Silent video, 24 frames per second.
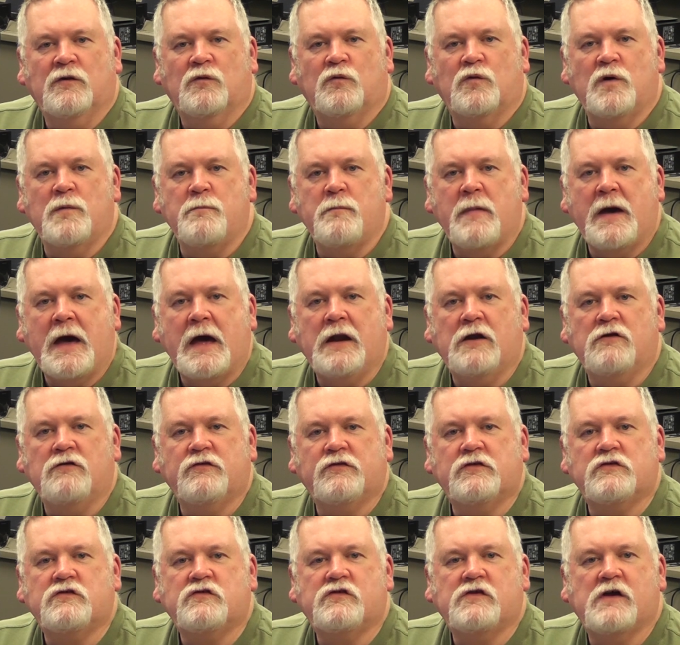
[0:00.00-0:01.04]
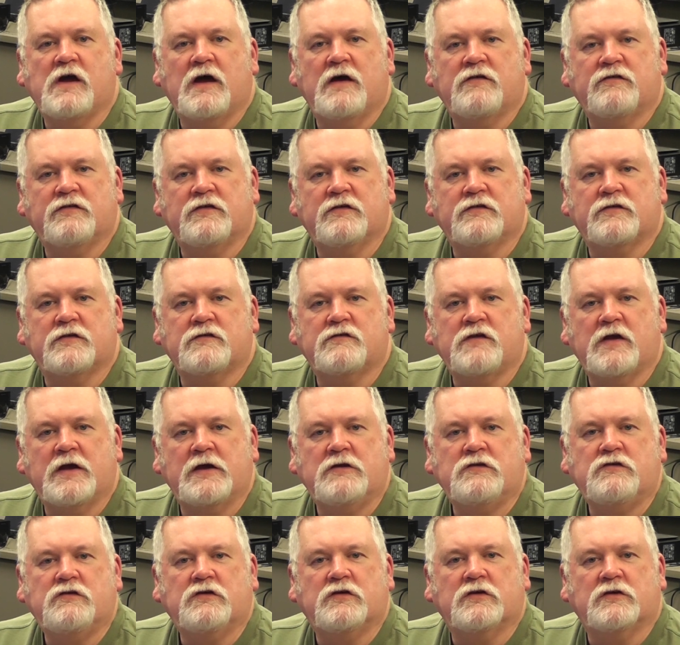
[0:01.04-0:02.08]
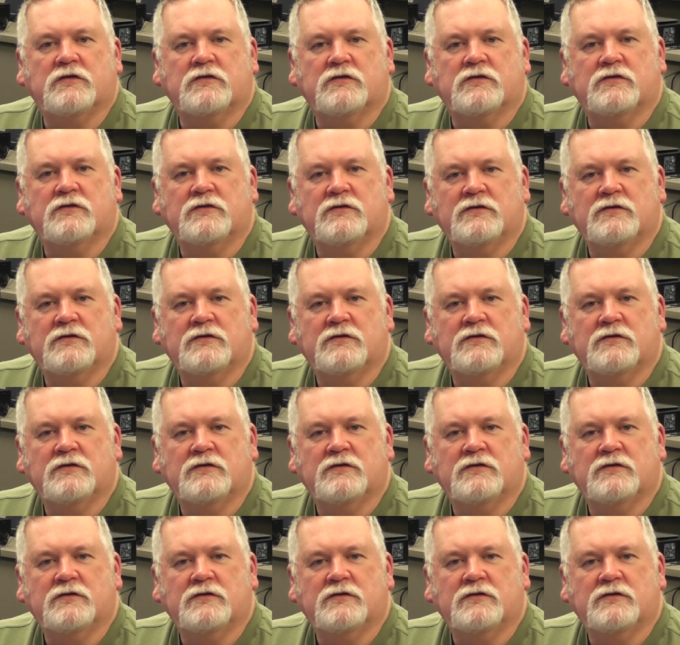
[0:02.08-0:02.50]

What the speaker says: What matters in chess is attention.